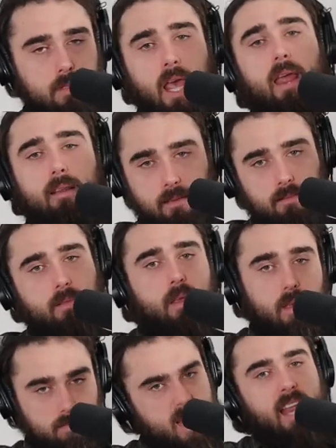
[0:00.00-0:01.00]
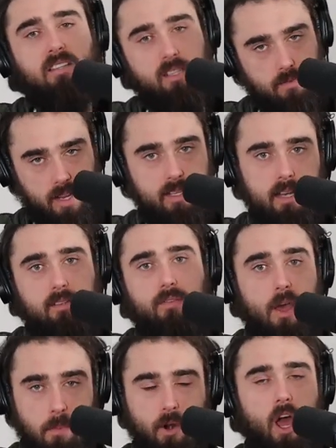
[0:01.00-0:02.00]
tentatively
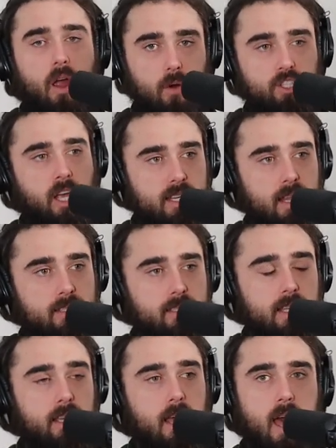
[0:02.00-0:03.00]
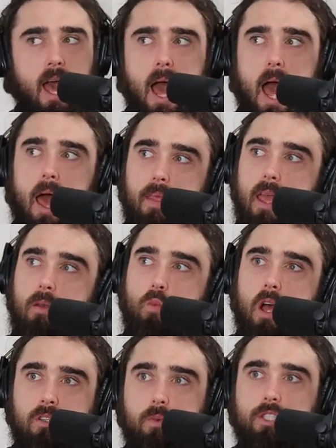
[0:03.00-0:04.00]
about Irish identity. And
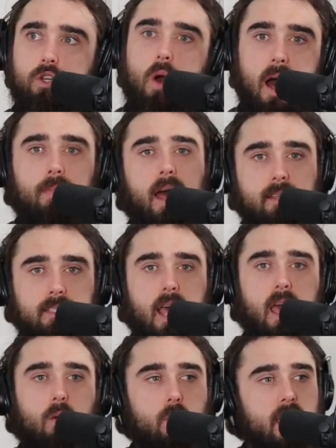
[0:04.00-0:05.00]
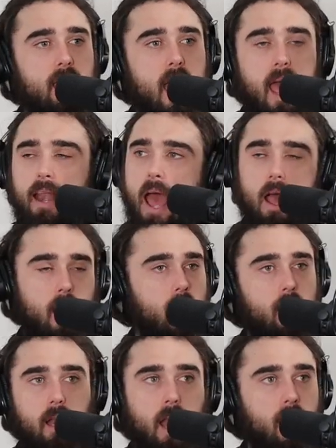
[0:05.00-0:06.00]
then what do we do? On that day, we get
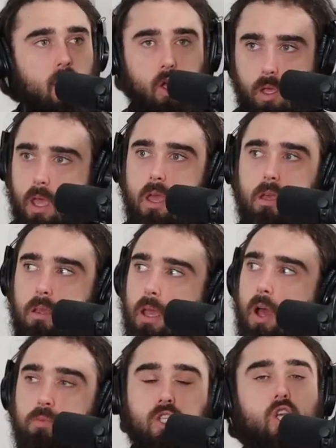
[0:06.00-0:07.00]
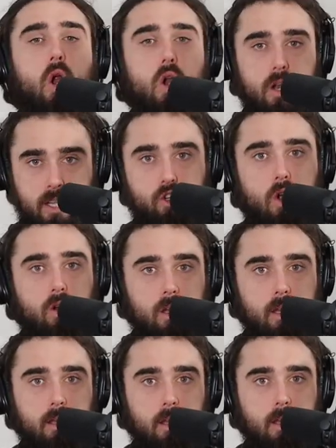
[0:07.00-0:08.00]
like absurdly
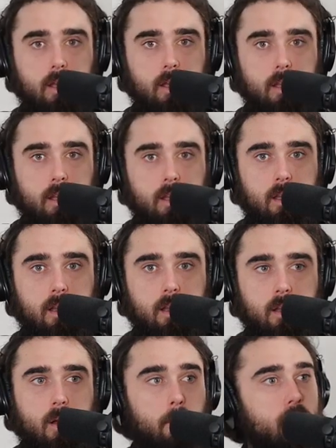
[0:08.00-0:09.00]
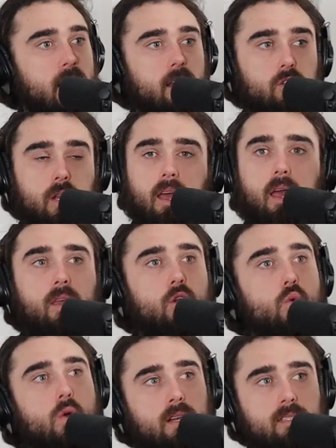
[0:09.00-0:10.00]
drunk, completely. Like
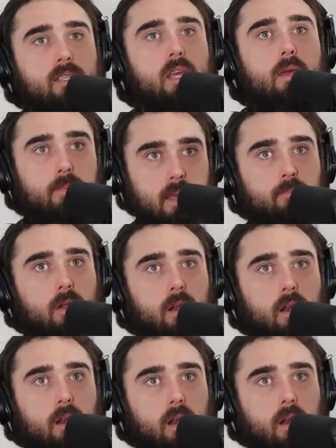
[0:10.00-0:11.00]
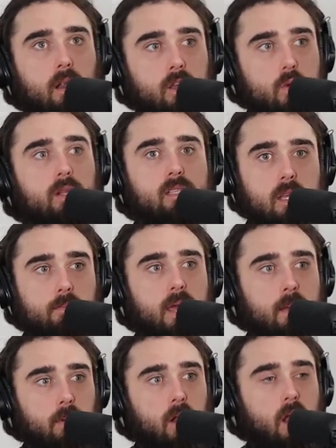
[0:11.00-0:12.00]
you will see people
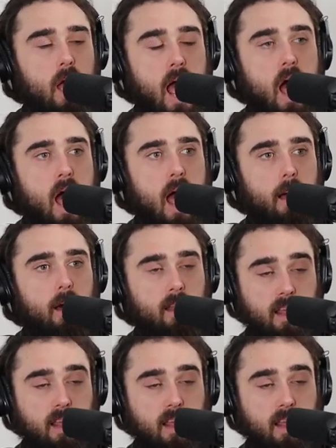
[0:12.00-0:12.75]
I